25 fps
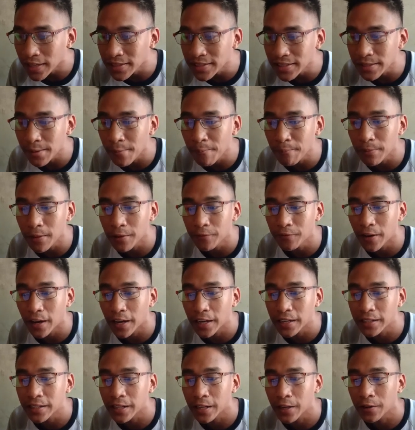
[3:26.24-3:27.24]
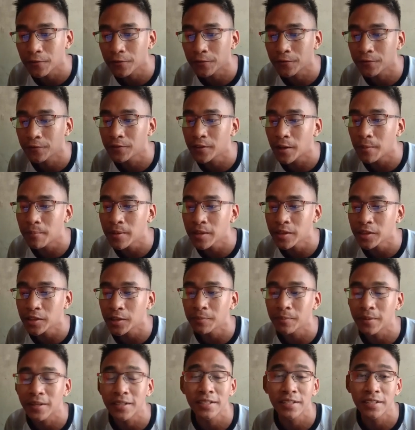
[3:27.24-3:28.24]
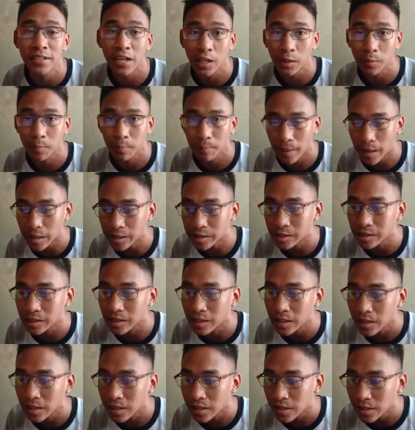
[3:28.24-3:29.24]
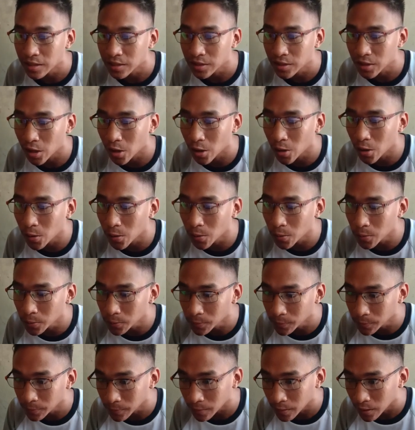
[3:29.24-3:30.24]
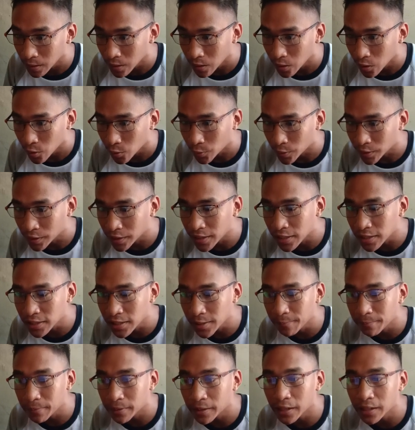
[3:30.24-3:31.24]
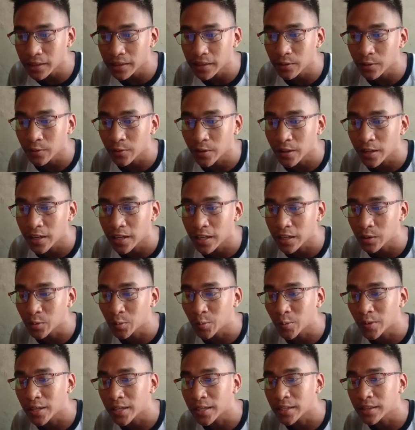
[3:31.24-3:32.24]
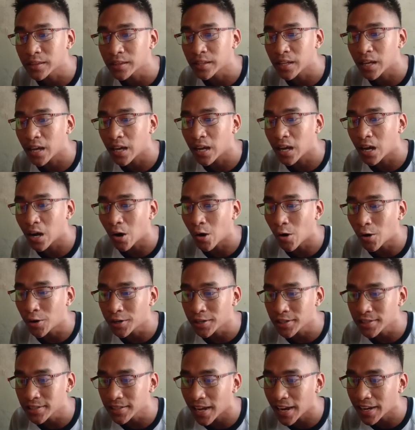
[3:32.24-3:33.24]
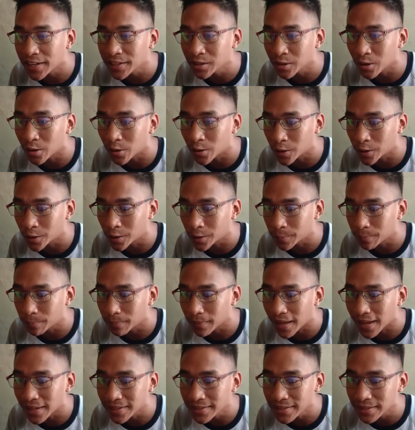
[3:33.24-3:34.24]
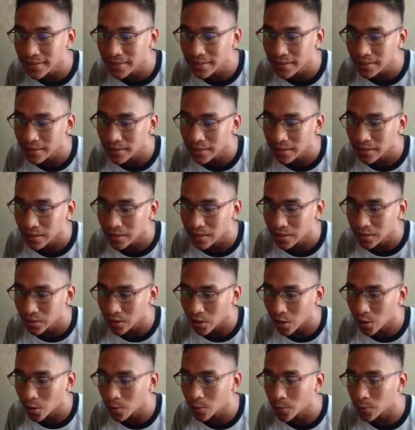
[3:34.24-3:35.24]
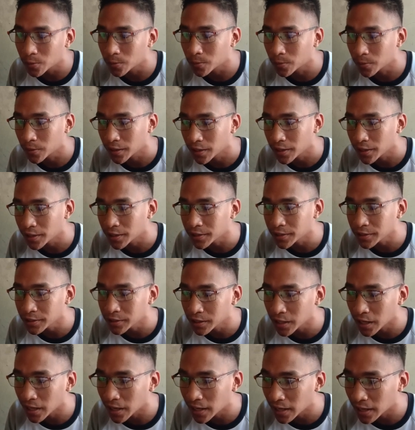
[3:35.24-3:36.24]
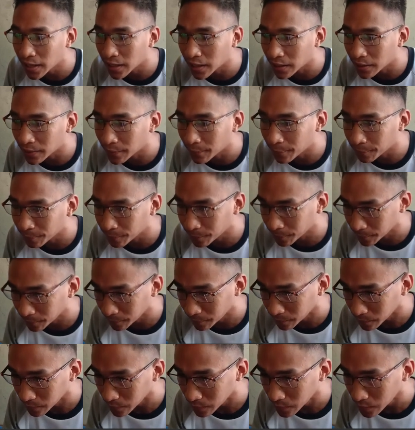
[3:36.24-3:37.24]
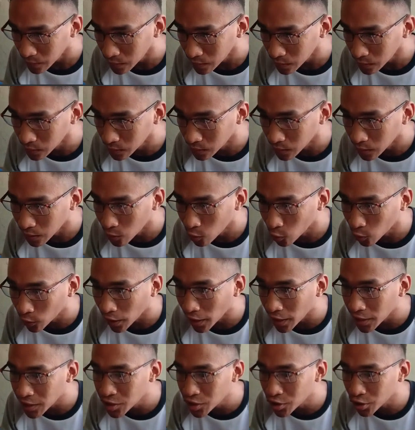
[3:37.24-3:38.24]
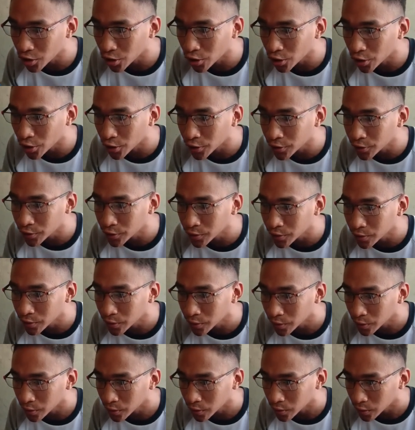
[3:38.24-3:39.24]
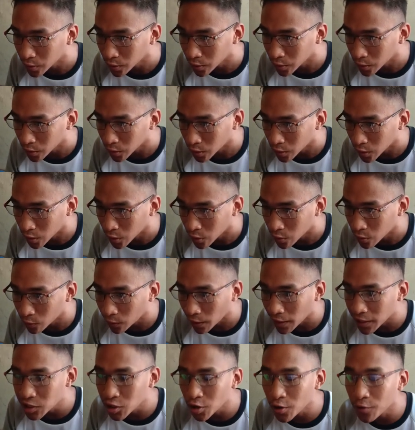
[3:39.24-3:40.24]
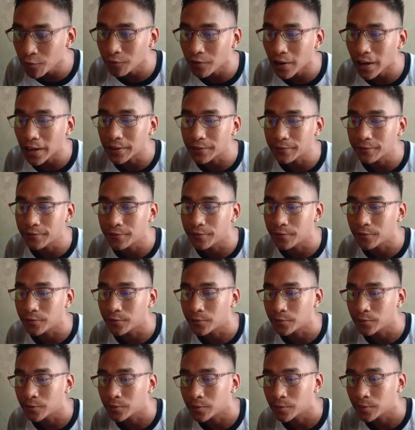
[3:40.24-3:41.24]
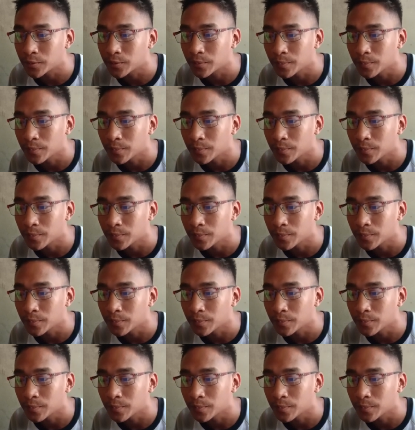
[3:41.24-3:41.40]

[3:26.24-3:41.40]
we can simplify it if the min term is not paired. So we're gonna separate it with the or sign or plus. So here the location 5,